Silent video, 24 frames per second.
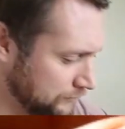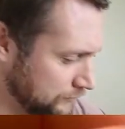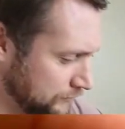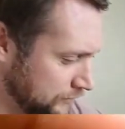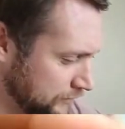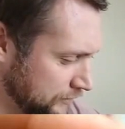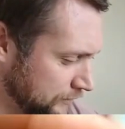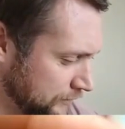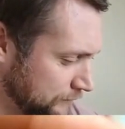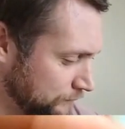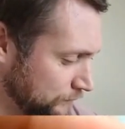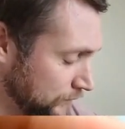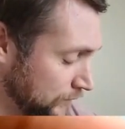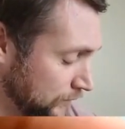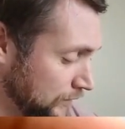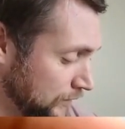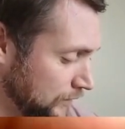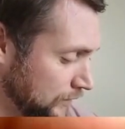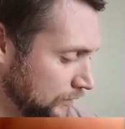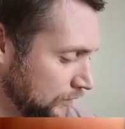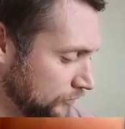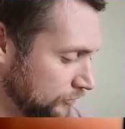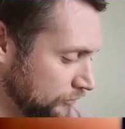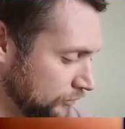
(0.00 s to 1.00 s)
Okay,
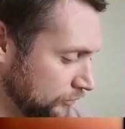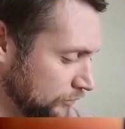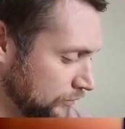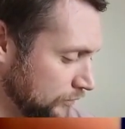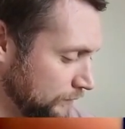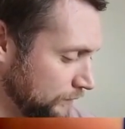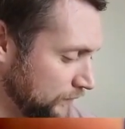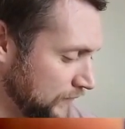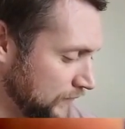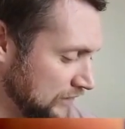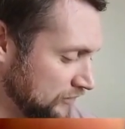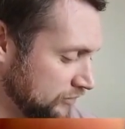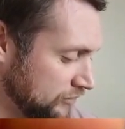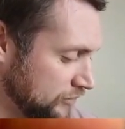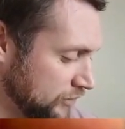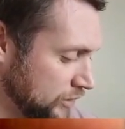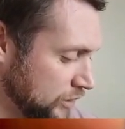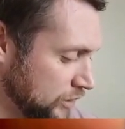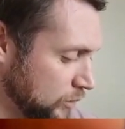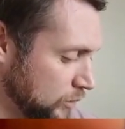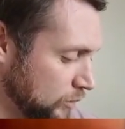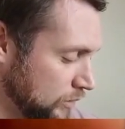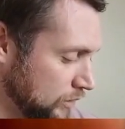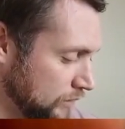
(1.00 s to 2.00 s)
so that's going
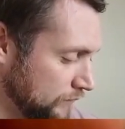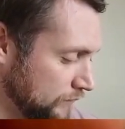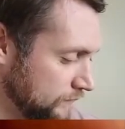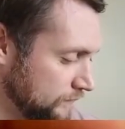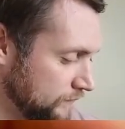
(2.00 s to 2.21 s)
to go off.